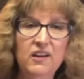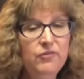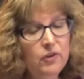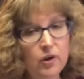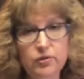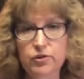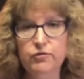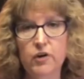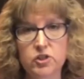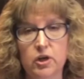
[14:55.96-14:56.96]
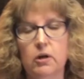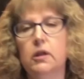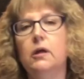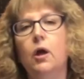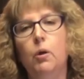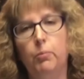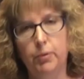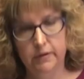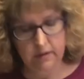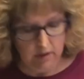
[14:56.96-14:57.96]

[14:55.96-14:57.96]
if you don't do fresh garlic, put the